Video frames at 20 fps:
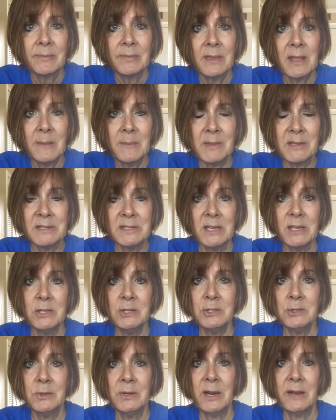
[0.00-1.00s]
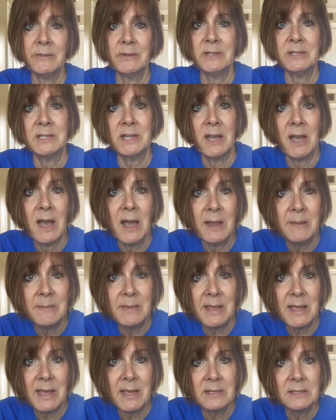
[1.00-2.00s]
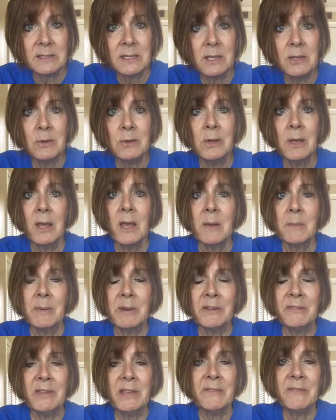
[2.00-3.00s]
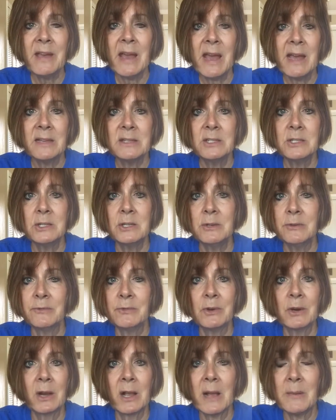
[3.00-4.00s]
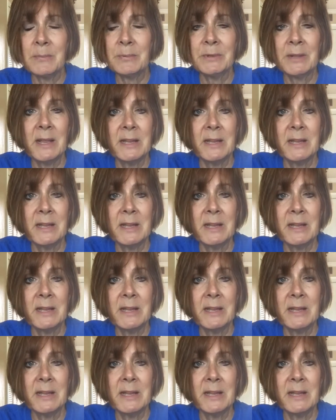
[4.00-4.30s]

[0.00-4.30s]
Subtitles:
Now, I'm not saying you do it every time they ask you, but if they've asked you for a couple